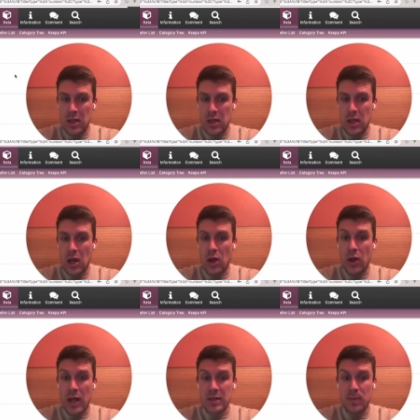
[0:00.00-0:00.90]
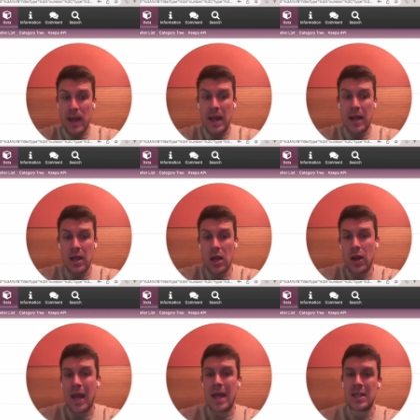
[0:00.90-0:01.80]
Oh no, that's better.
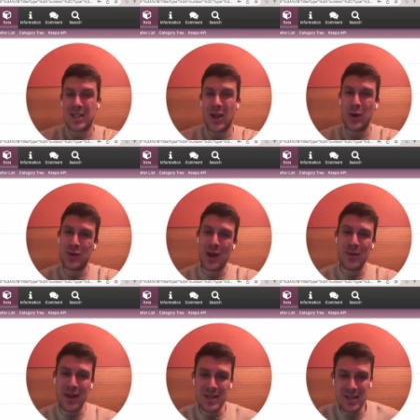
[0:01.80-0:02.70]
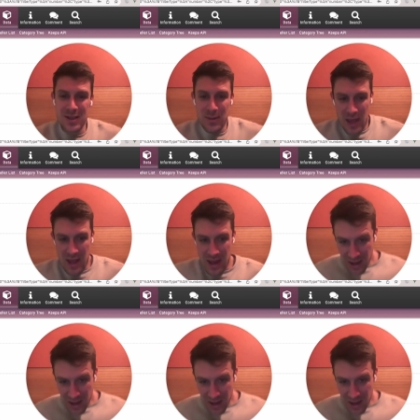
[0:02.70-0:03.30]
Okay, so don't listen to me.